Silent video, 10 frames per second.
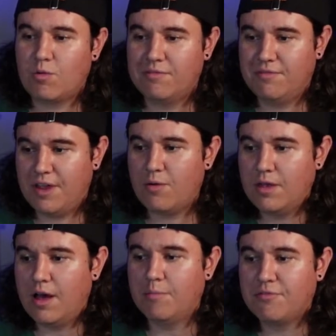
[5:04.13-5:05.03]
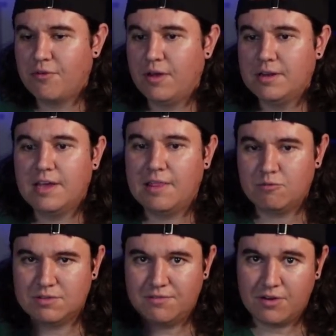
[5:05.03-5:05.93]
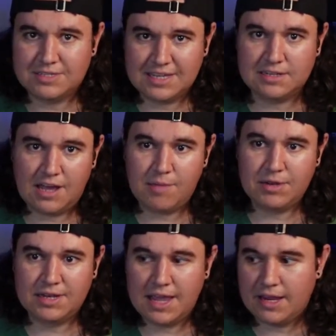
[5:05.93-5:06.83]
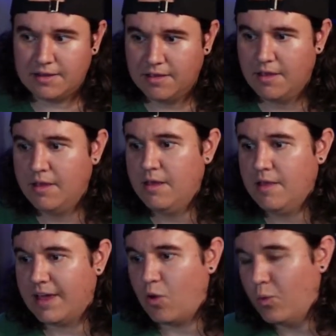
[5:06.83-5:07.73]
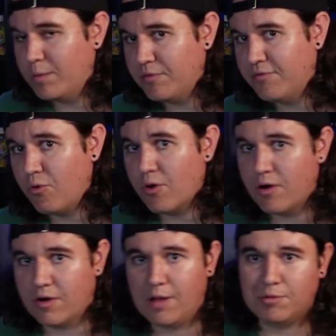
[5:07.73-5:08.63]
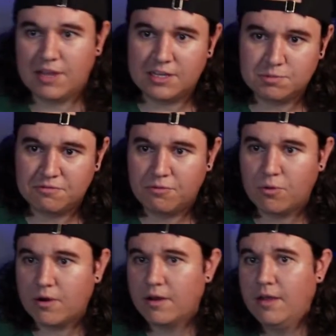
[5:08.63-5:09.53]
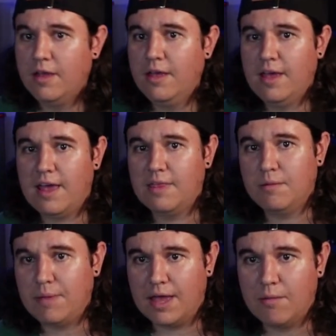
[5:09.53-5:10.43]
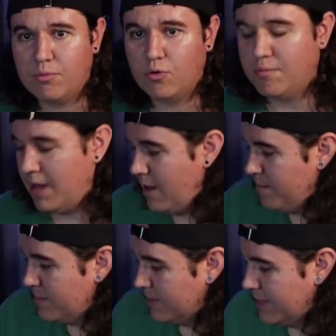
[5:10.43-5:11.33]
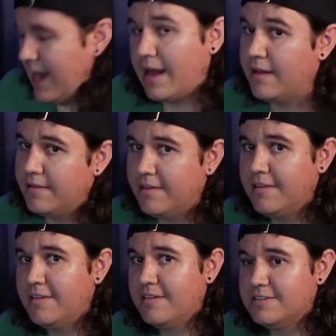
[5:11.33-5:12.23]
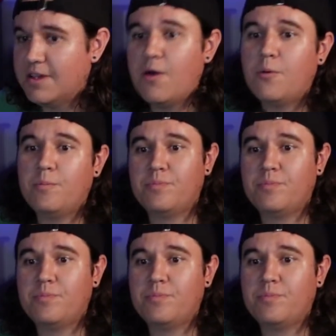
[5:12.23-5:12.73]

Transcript: very upfront and there was a very set time and date, like a week before or a couple days before. And then bam, boom, bomb, got it. So